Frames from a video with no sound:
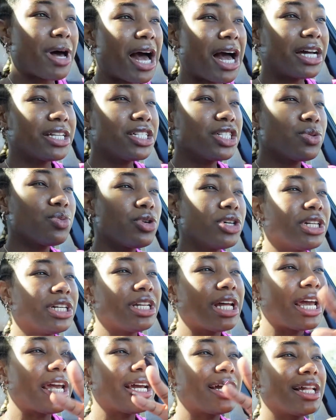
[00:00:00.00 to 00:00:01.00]
I just wanted
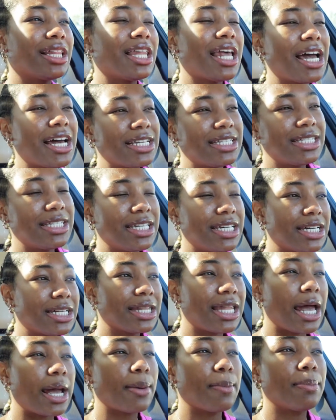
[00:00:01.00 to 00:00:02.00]
a classic
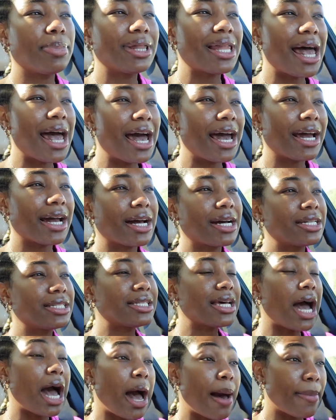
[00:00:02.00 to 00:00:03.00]
like black
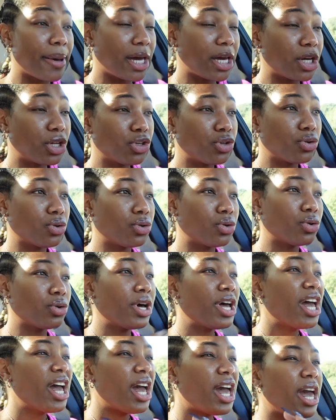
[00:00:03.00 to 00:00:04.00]
top handle
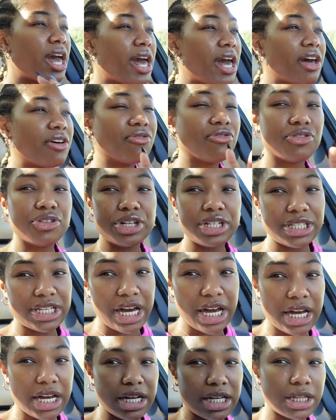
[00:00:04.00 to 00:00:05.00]

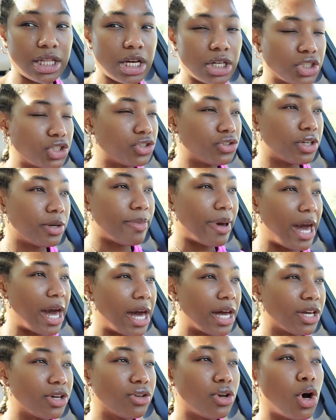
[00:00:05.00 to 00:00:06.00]
everyday luxury
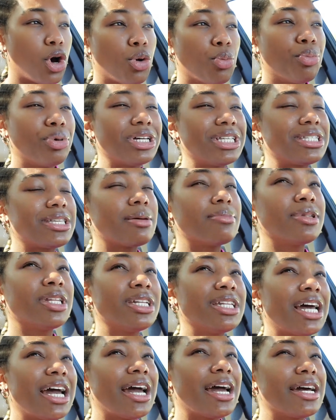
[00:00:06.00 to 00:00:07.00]
bag, you know, but something
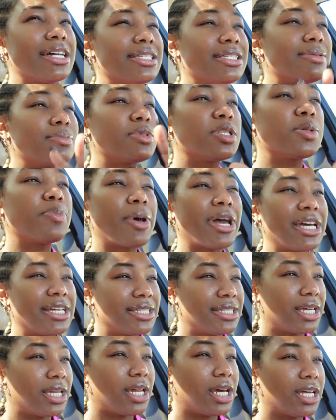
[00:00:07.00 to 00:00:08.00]
that had some space
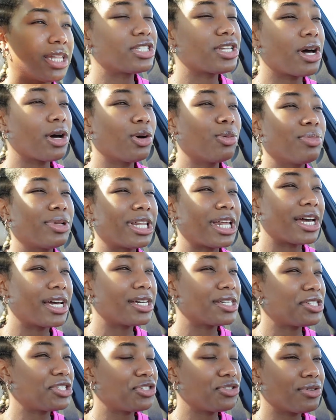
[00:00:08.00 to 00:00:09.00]
in it. So
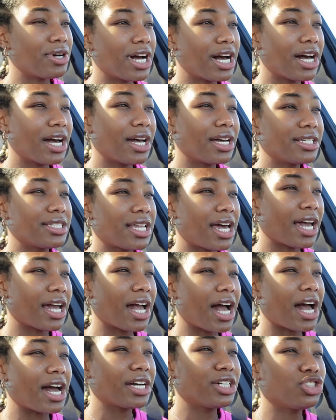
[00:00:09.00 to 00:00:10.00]
blessed, you guys. Like
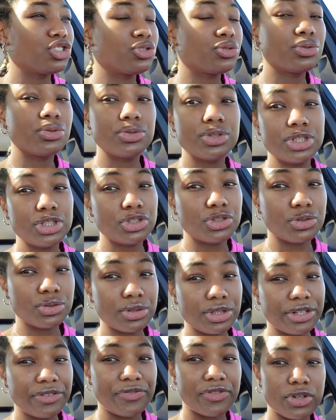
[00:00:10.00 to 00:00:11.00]
I truly
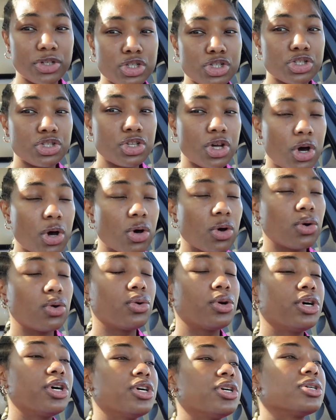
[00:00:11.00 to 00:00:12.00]
feel
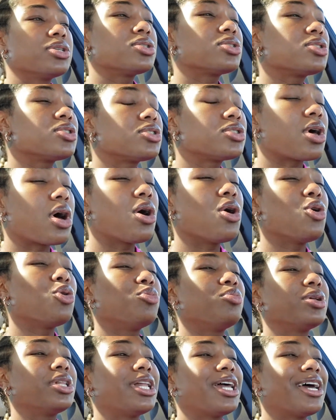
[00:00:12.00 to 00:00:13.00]
so
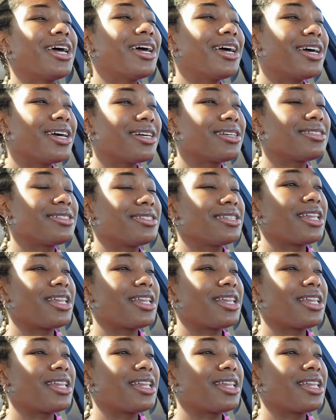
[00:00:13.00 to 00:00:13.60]
blessed.